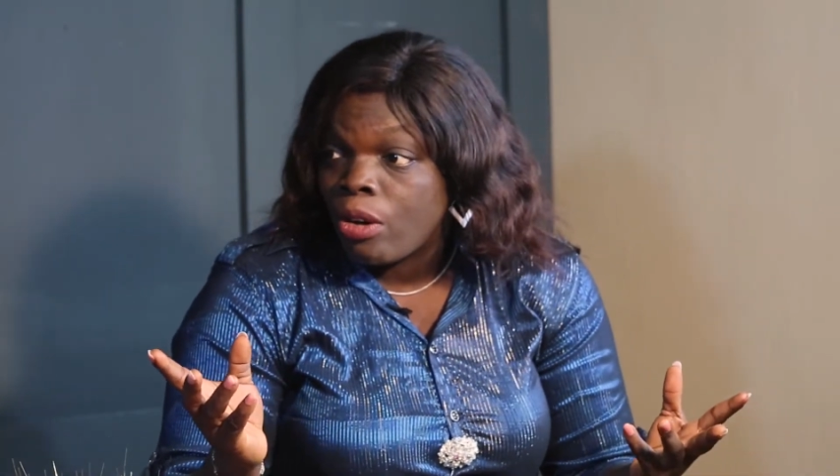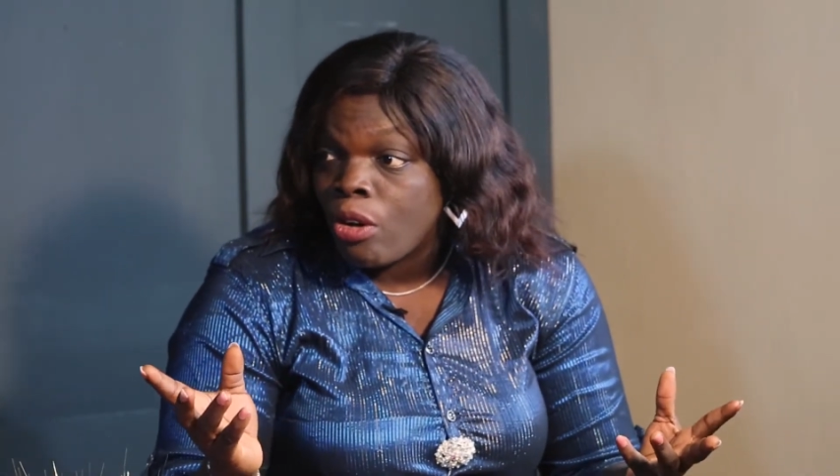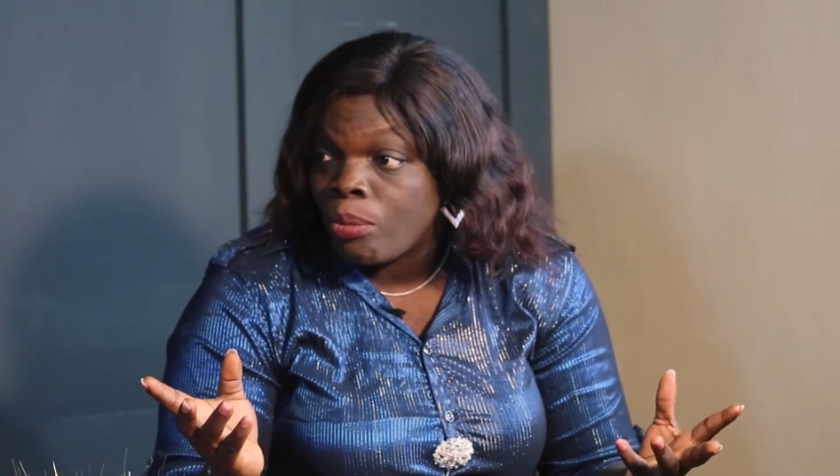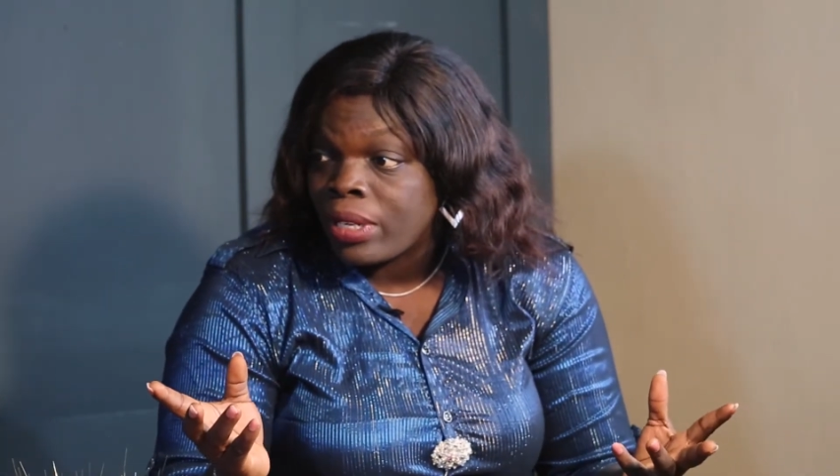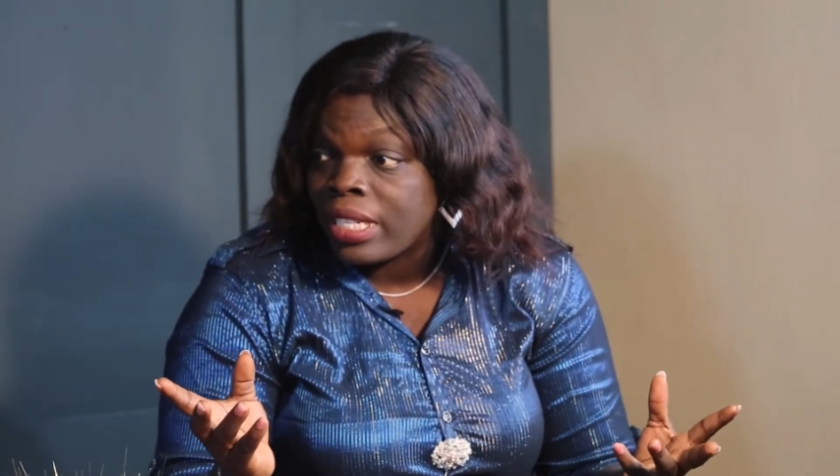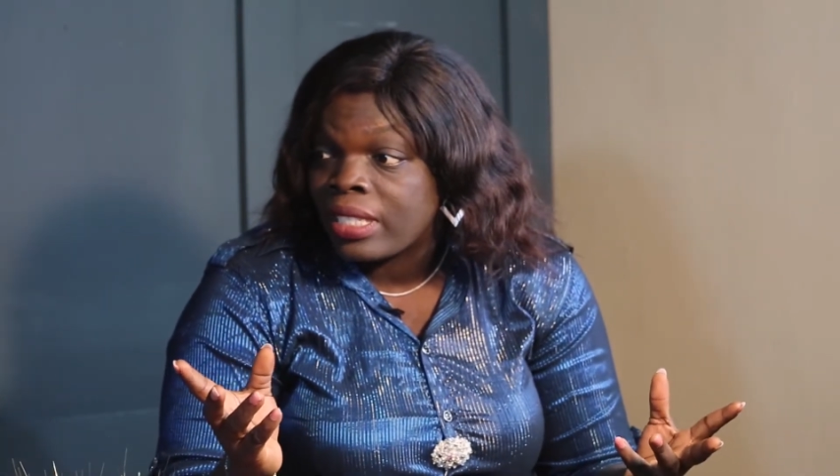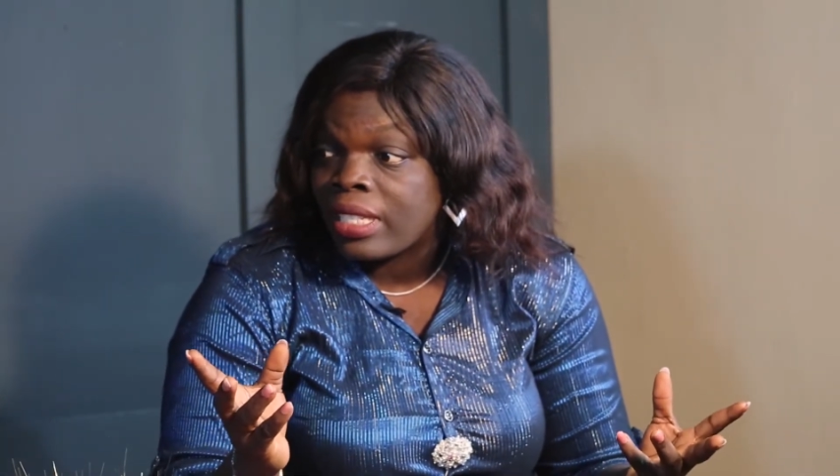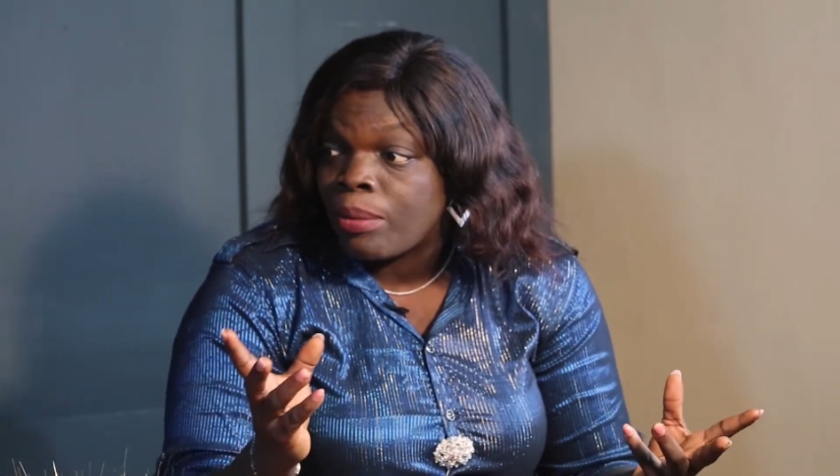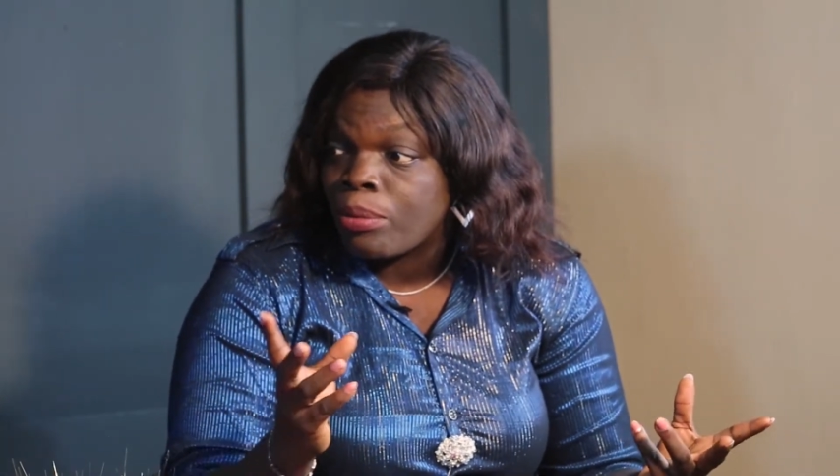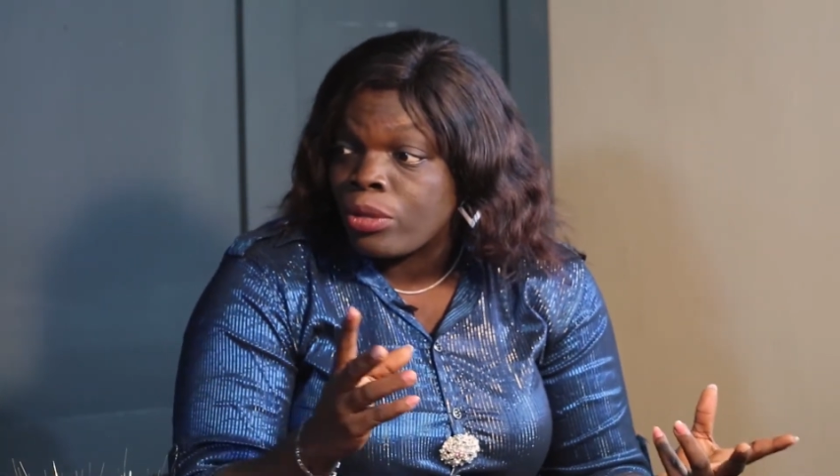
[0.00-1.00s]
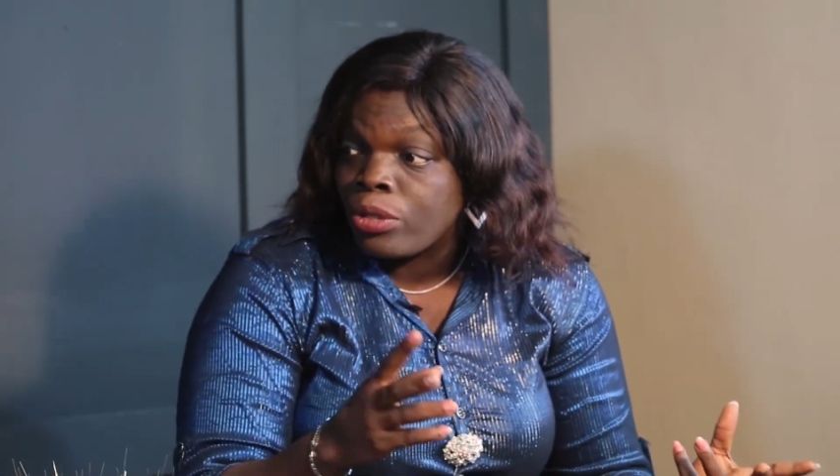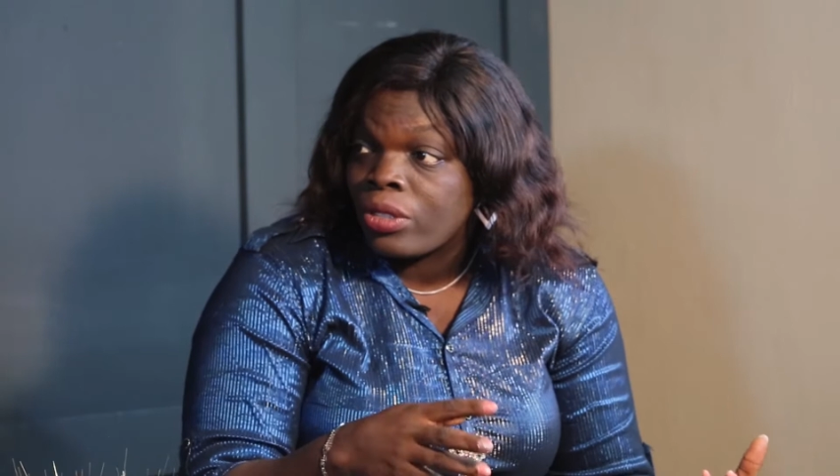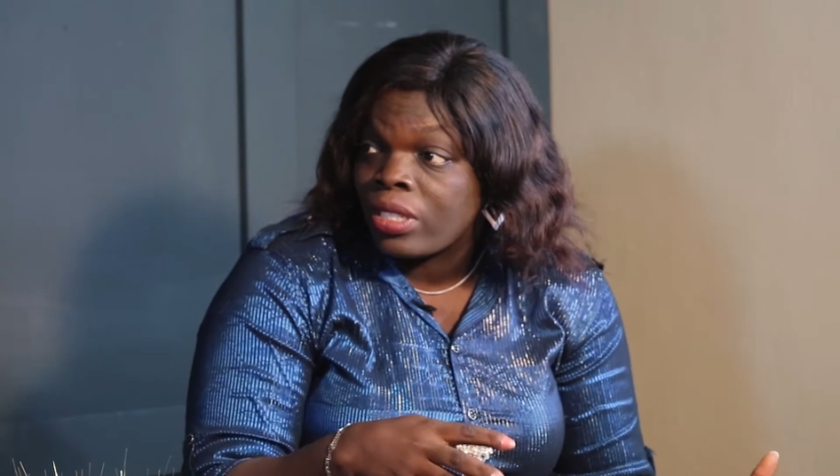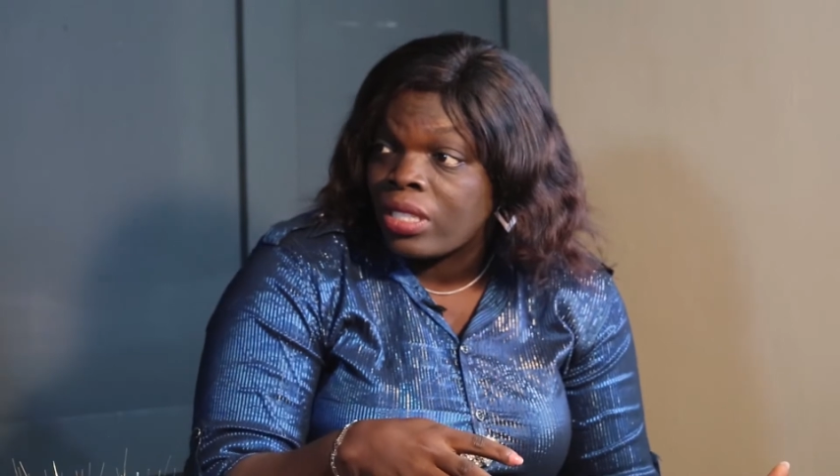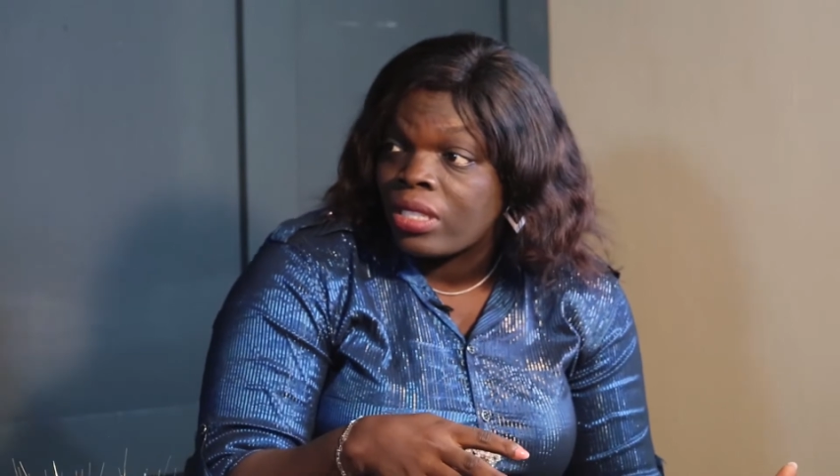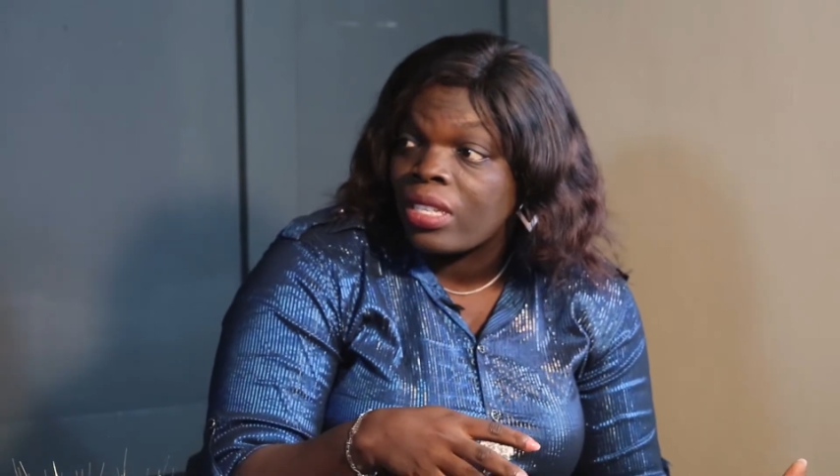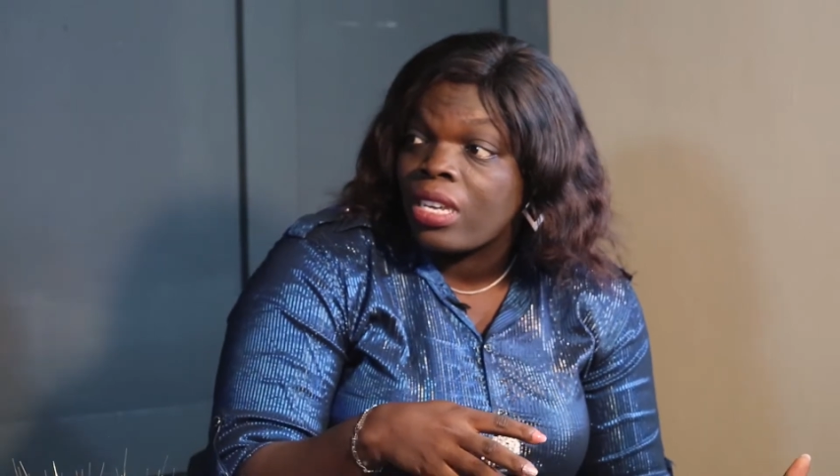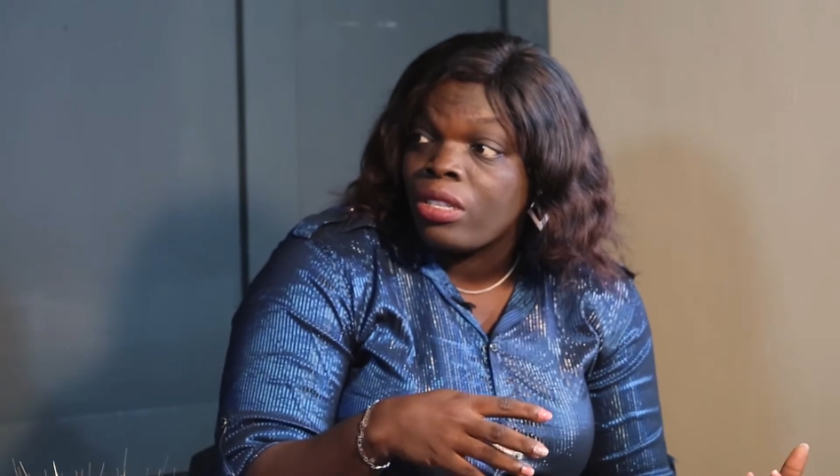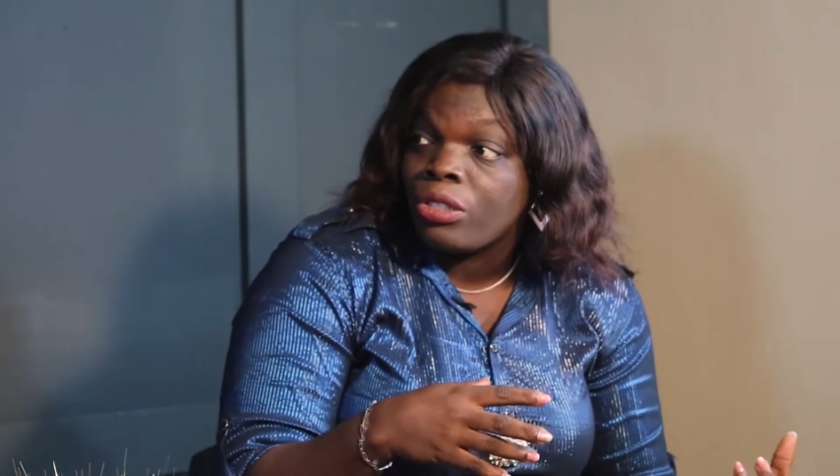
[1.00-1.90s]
companies that produces